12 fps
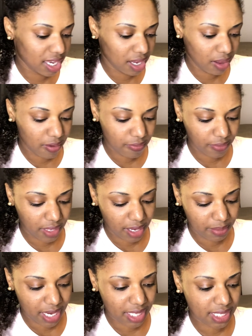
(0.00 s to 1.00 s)
Hopefully I'm
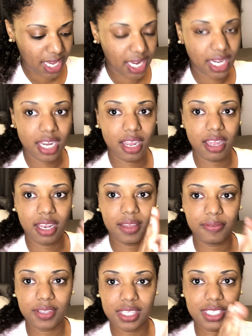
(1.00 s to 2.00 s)
not taking it all off
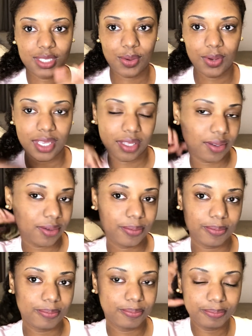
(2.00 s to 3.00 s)
with this oil.
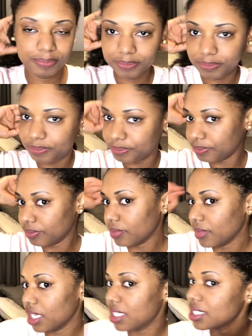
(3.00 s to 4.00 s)

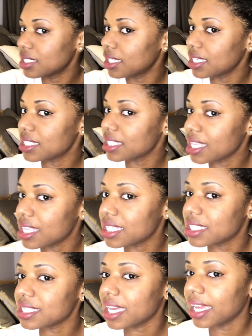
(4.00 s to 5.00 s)
So let's see this
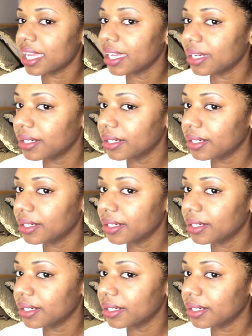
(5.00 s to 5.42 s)
side.